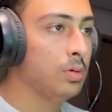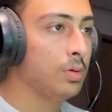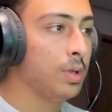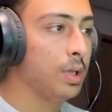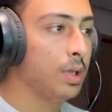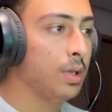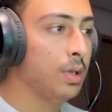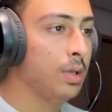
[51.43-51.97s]

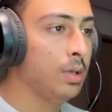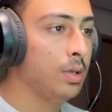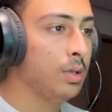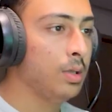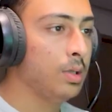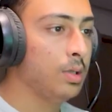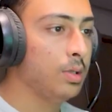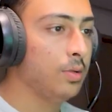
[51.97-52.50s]
Okay.
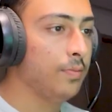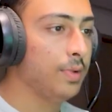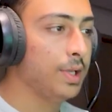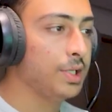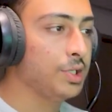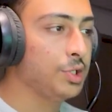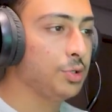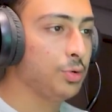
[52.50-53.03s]
So we
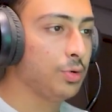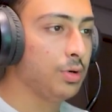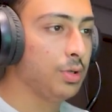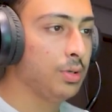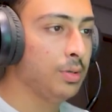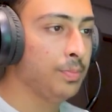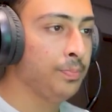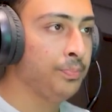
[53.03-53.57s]
can shoot
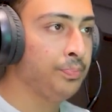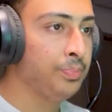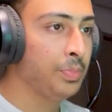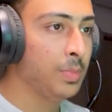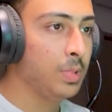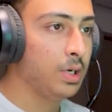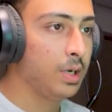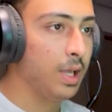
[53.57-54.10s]

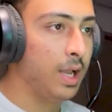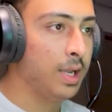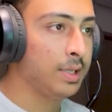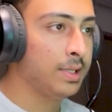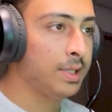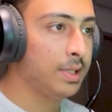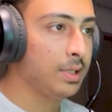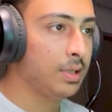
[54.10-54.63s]

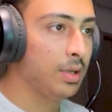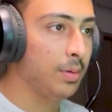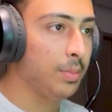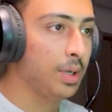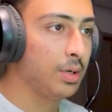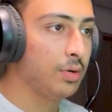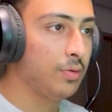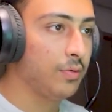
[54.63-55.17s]
tanks
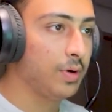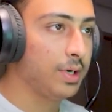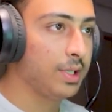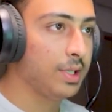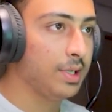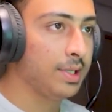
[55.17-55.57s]
coming towards